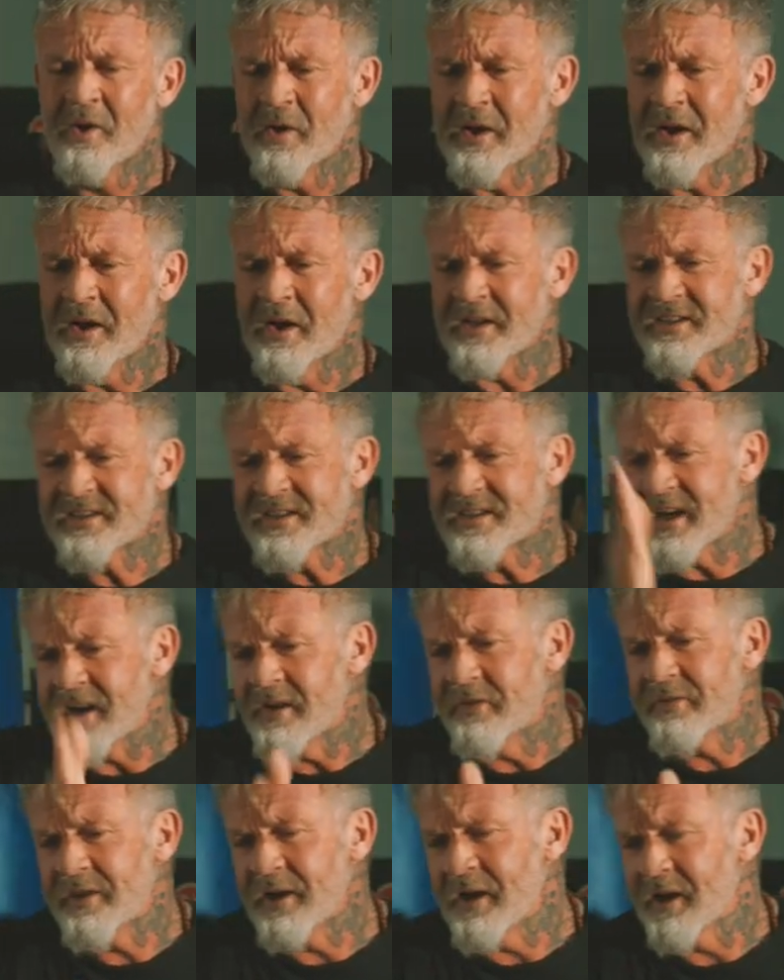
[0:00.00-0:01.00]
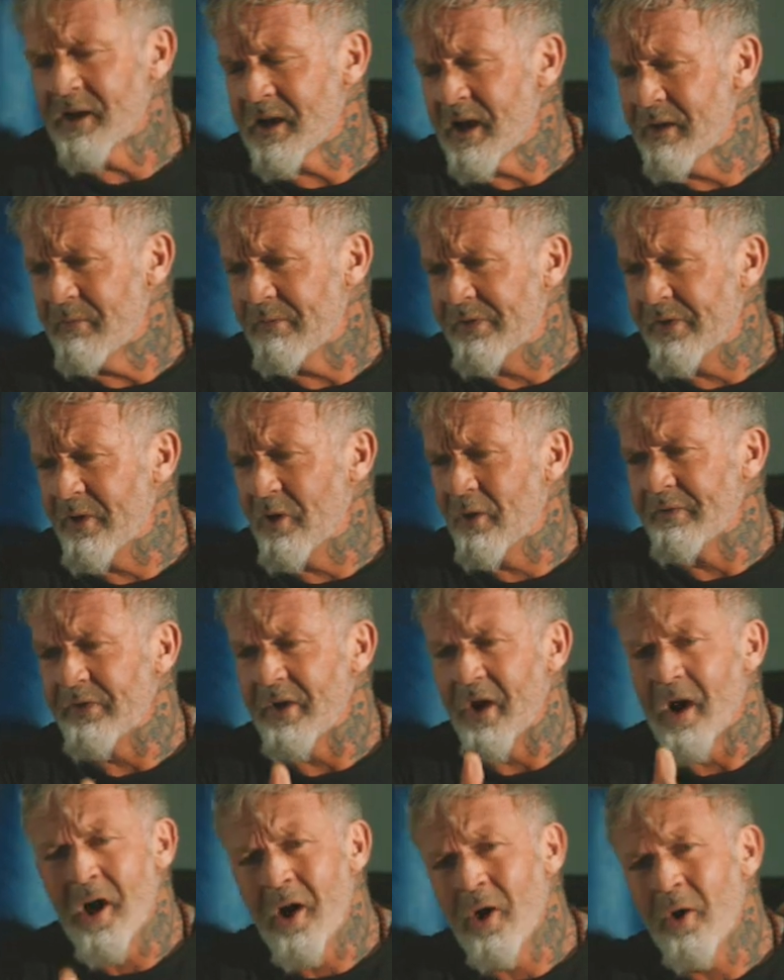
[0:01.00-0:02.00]
in the safety and comfort of
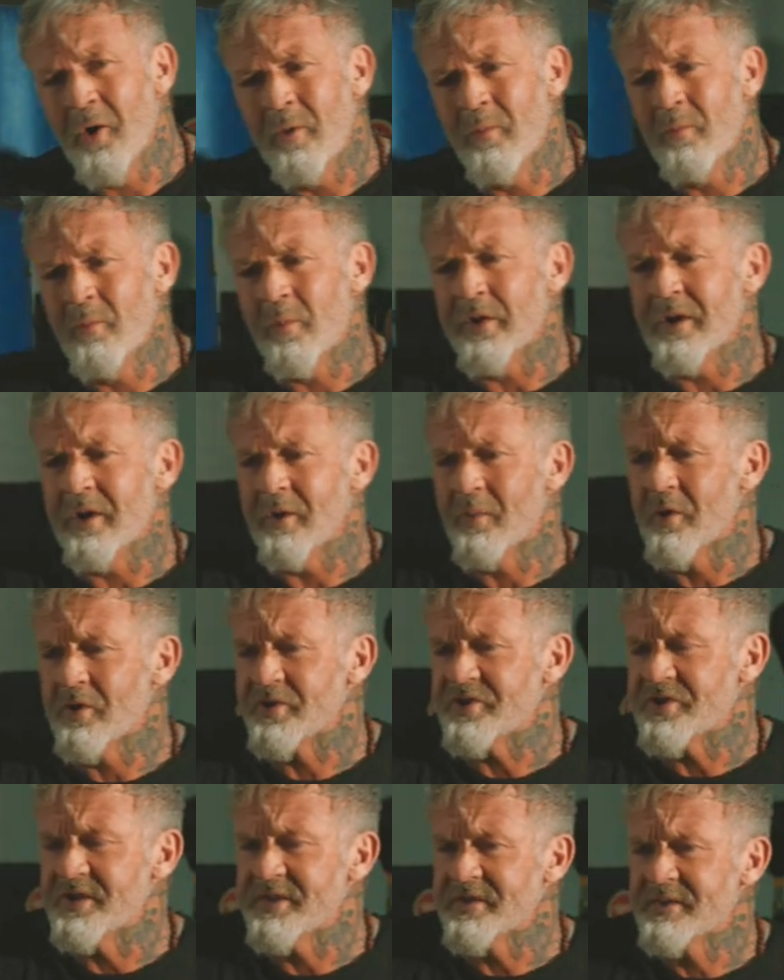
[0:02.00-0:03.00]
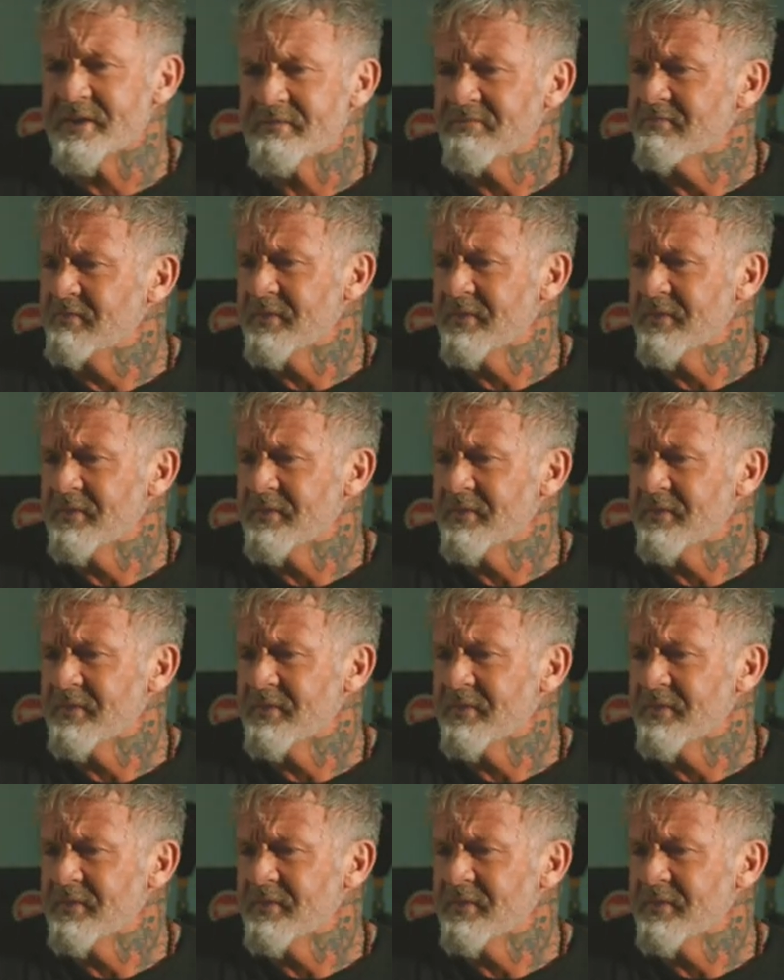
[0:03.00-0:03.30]
your home, when you're watching,